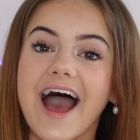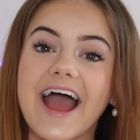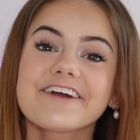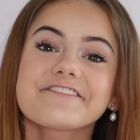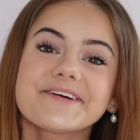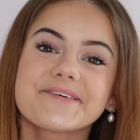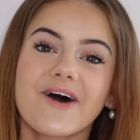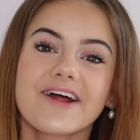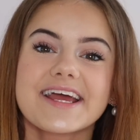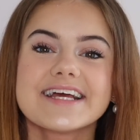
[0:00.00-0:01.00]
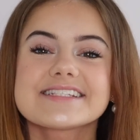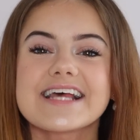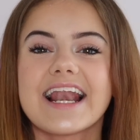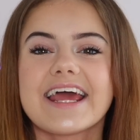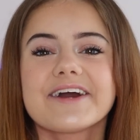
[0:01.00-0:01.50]
Hey everyone,
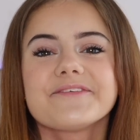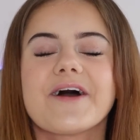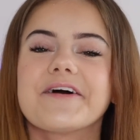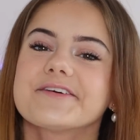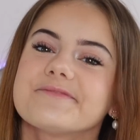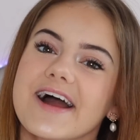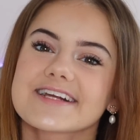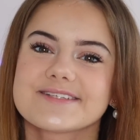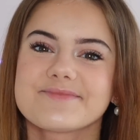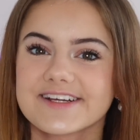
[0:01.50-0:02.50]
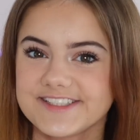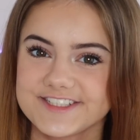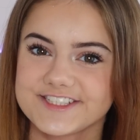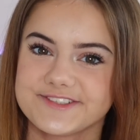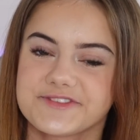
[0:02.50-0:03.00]
it's Ellie. Welcome back to my
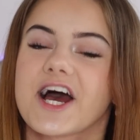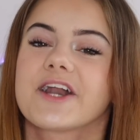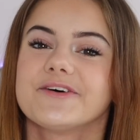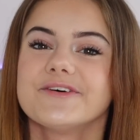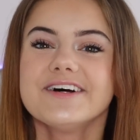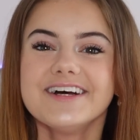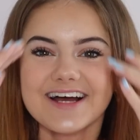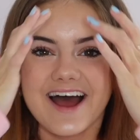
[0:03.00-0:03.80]
YouTube channel.